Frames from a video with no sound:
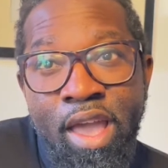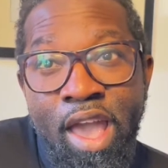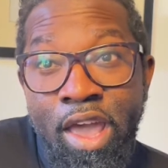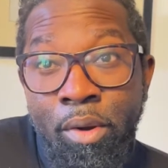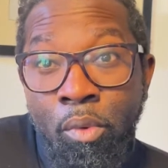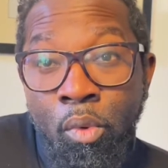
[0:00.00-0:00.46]

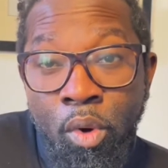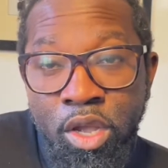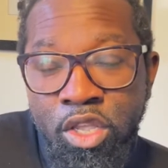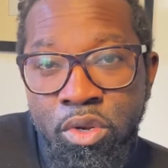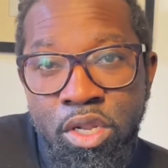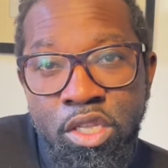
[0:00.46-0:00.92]
and
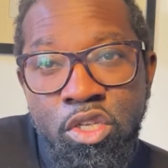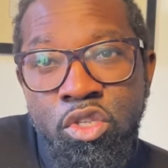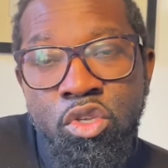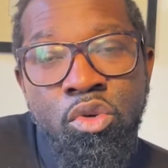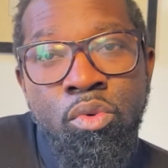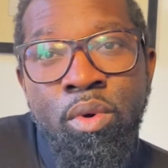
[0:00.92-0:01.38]
what you need to
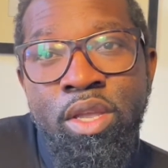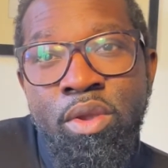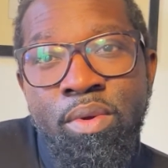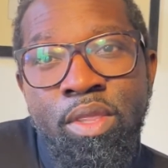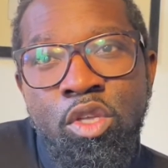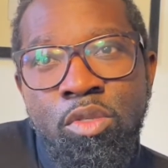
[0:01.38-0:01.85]
do when
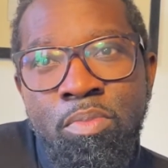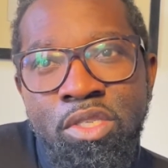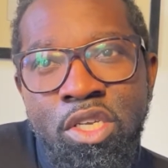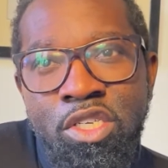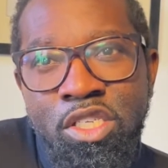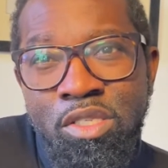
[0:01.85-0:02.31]
you're in those
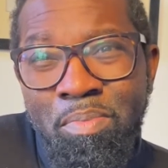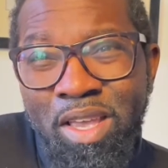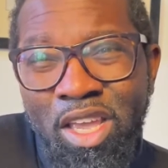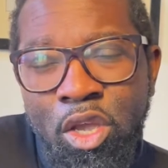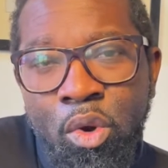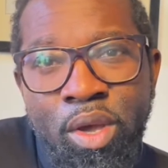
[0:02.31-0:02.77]
positions,
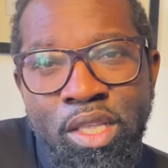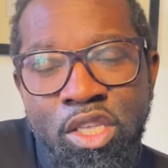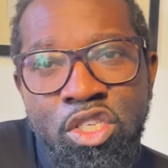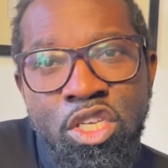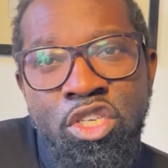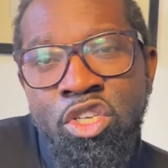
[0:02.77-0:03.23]
making quick
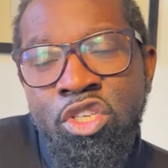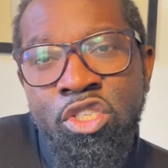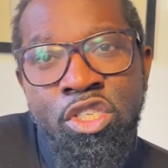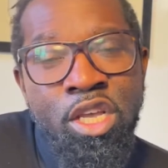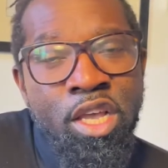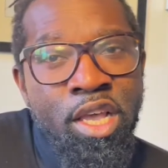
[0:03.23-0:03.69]

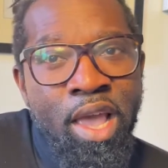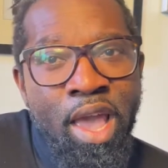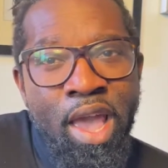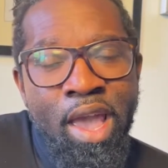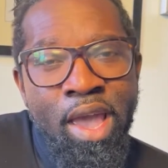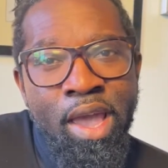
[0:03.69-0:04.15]
decisions
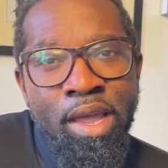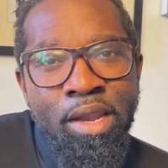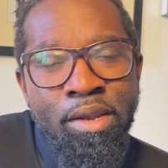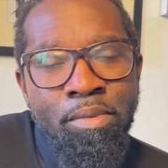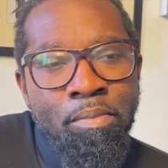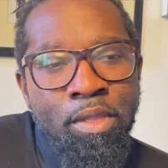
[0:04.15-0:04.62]

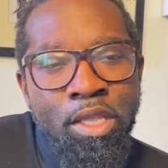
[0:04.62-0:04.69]
and,